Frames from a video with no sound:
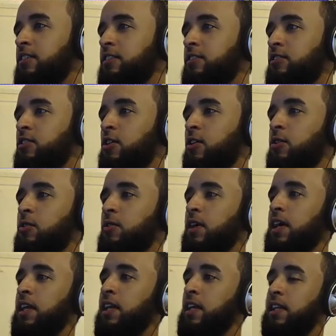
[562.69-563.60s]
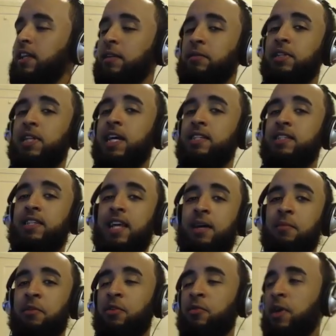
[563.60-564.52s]
So, and that's
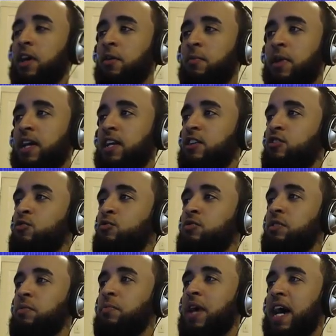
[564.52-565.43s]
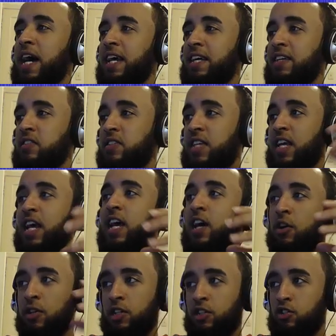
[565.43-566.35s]
damn near what everybody using, but I can
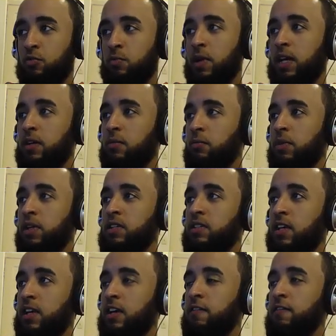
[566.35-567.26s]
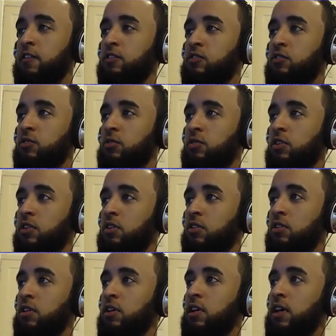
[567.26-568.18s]
tell that you're making beats in FL
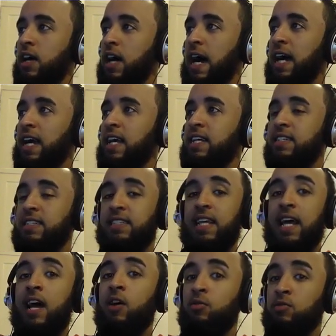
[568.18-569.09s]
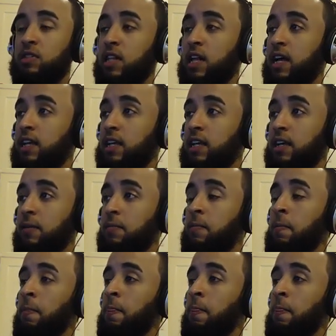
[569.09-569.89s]
Studio. It sounds like it.